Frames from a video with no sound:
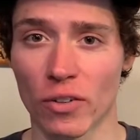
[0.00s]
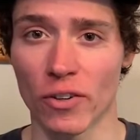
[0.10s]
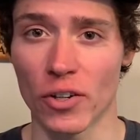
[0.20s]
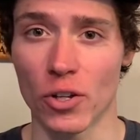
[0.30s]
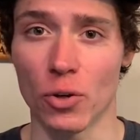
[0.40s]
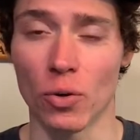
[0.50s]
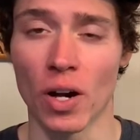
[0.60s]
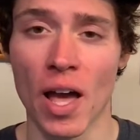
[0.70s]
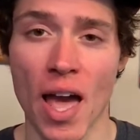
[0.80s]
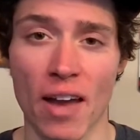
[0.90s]
for you,
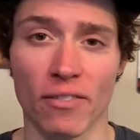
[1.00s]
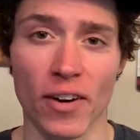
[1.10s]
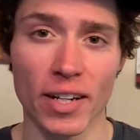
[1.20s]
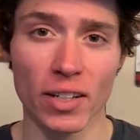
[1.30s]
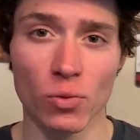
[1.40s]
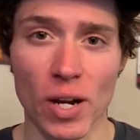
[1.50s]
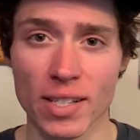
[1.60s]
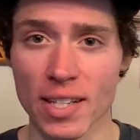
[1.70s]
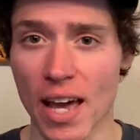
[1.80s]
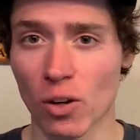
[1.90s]
and finding the right
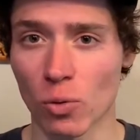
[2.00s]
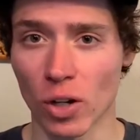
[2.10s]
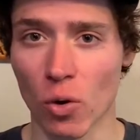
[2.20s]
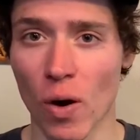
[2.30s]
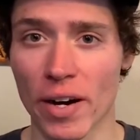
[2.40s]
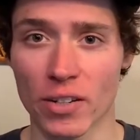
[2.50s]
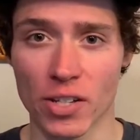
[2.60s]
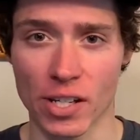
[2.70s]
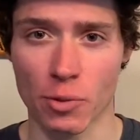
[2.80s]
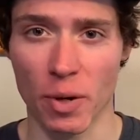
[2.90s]
saddle requires
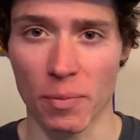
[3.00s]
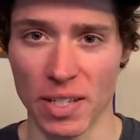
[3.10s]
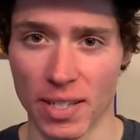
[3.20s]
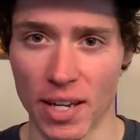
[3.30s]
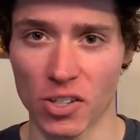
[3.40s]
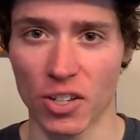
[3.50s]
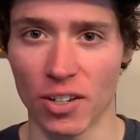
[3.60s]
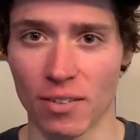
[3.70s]
experimentation.